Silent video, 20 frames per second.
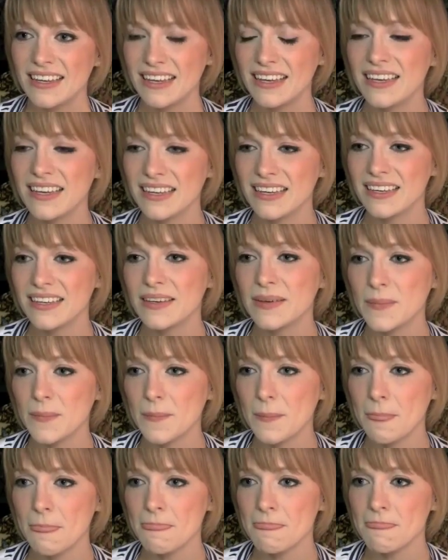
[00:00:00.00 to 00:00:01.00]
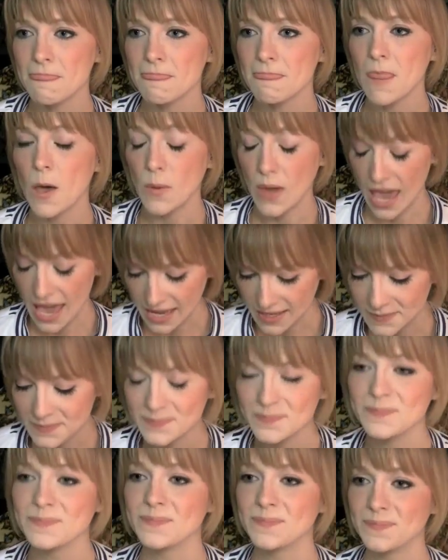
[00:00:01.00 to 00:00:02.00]
that stress out your body. Okay.
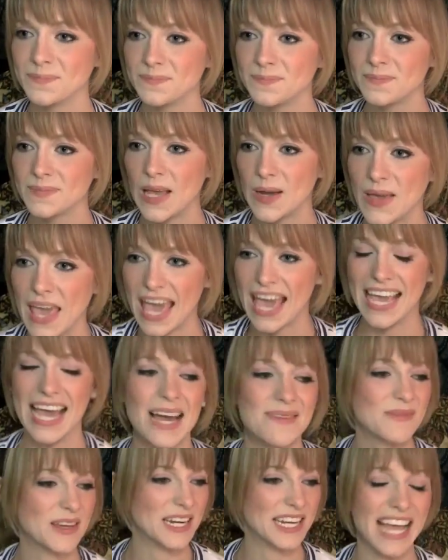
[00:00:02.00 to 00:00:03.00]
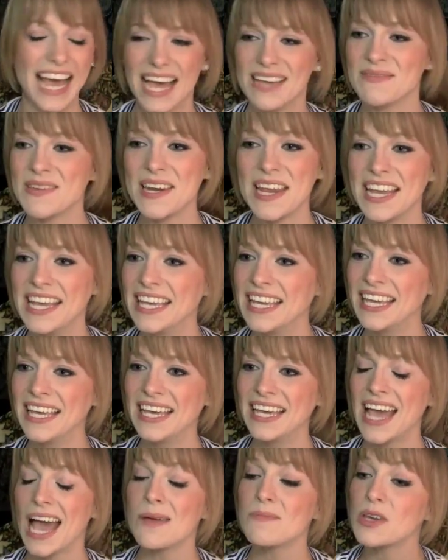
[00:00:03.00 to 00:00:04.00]
Yeah. Okay, I'm gonna, I'm gonna,
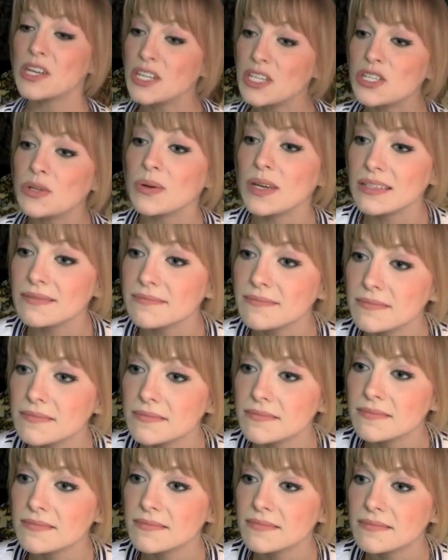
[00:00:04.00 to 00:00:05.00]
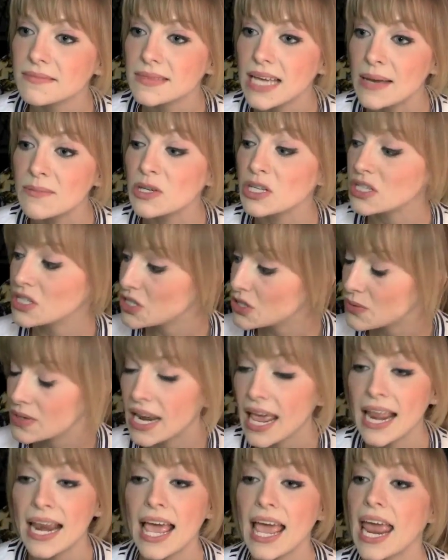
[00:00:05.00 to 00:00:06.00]
I'm gonna do it. All right. I'm gonna do
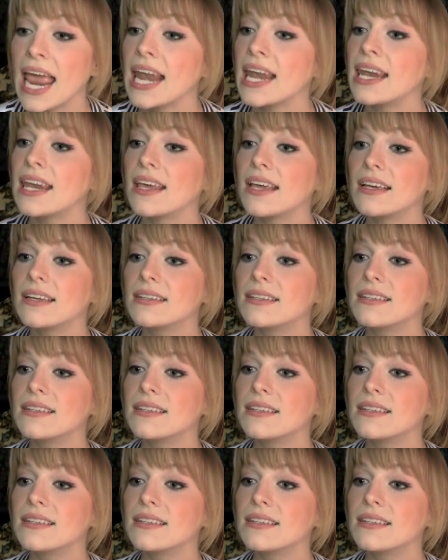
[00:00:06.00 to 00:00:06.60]
it, and and